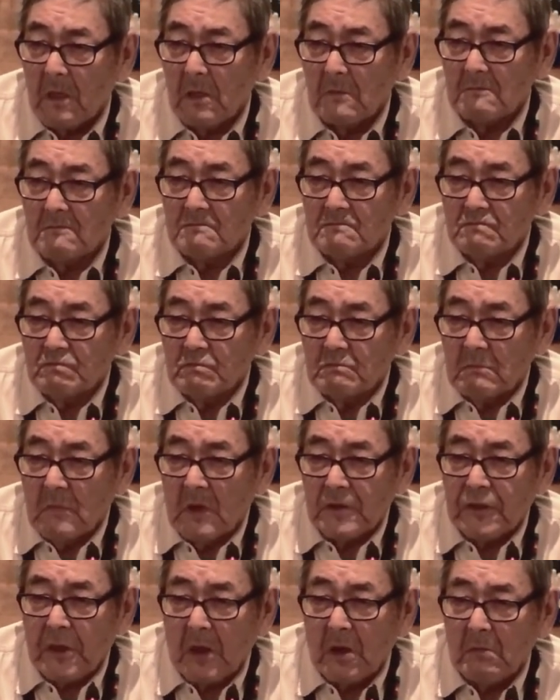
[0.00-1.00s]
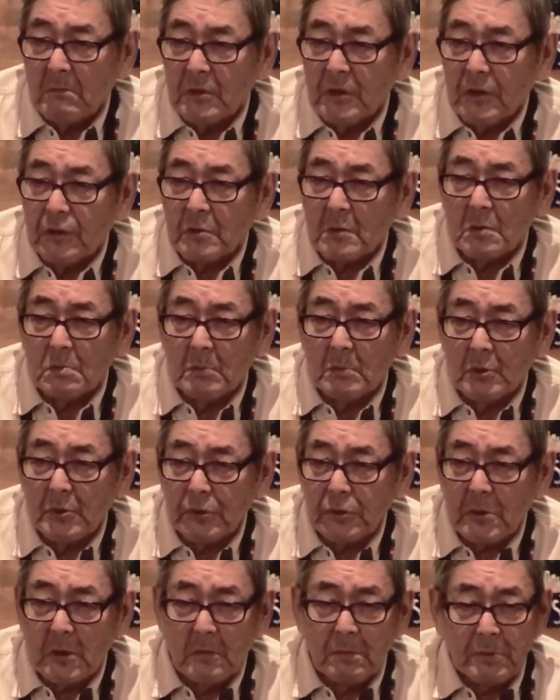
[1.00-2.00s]
my time is almost up.
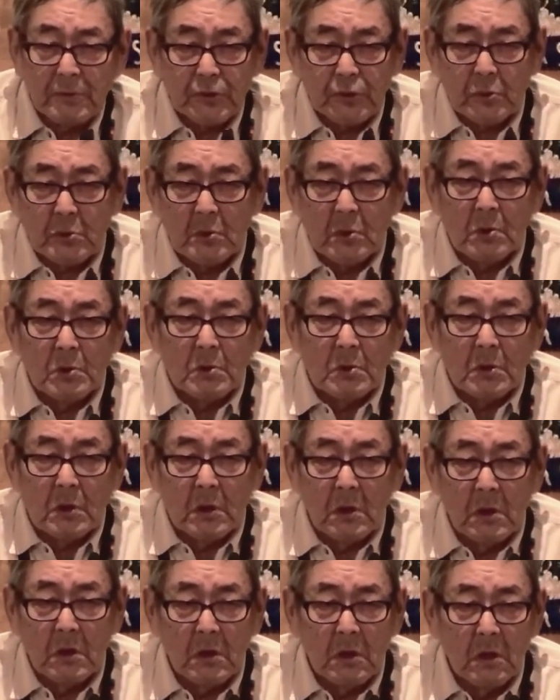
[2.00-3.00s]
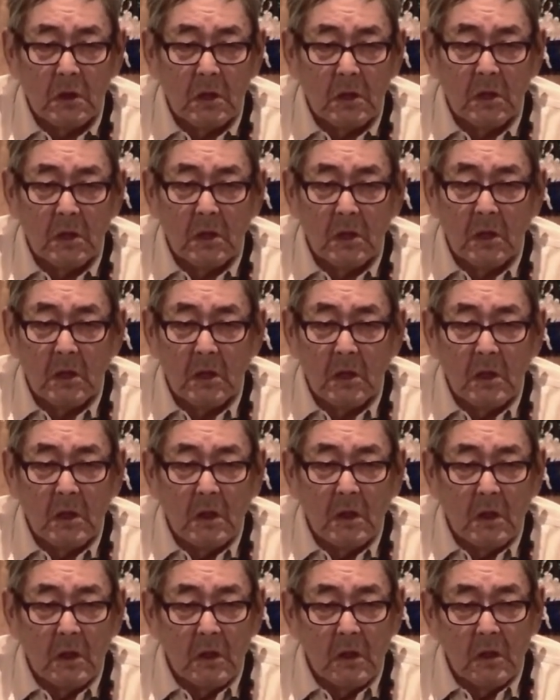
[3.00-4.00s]
So
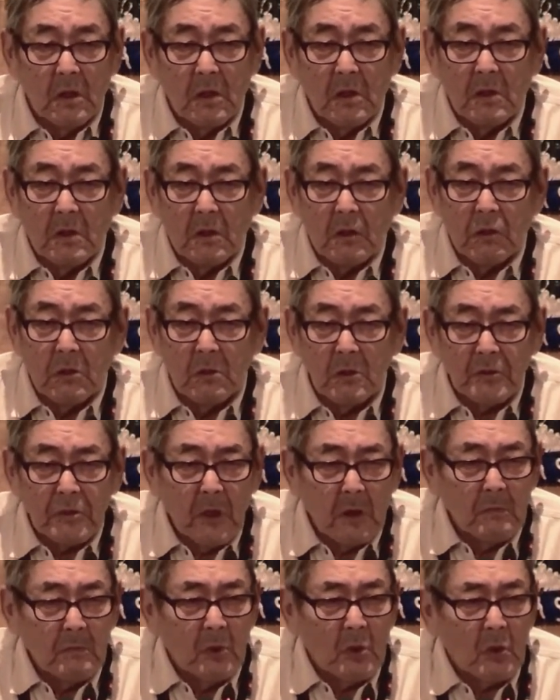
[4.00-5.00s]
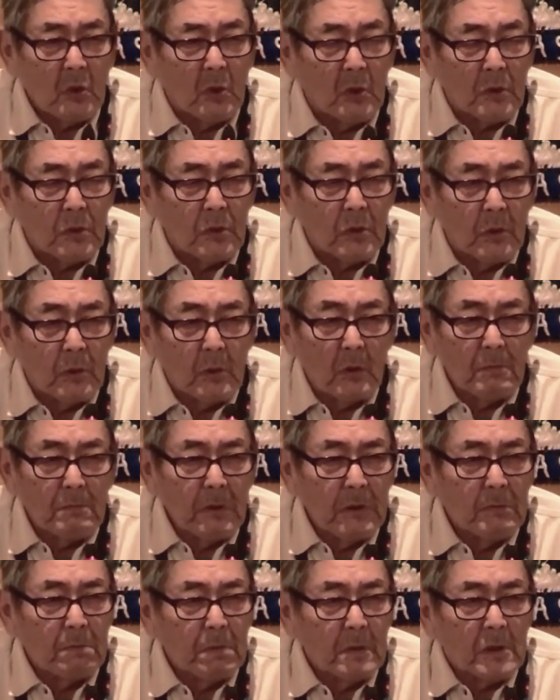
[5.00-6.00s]
long time ago,
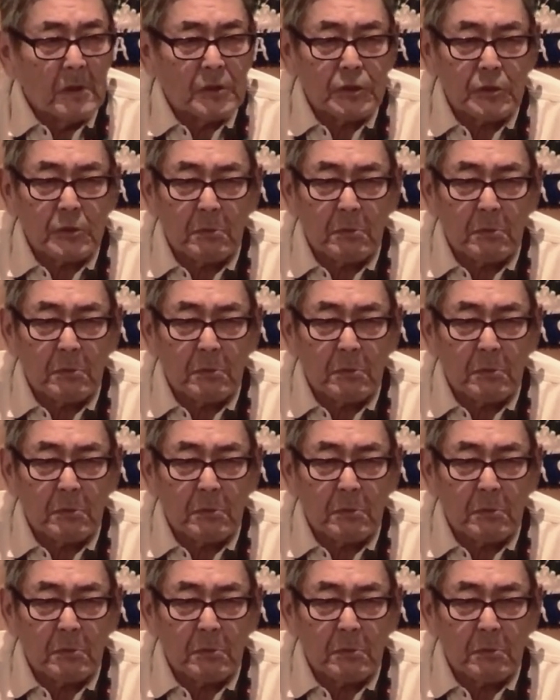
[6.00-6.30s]
people spoke,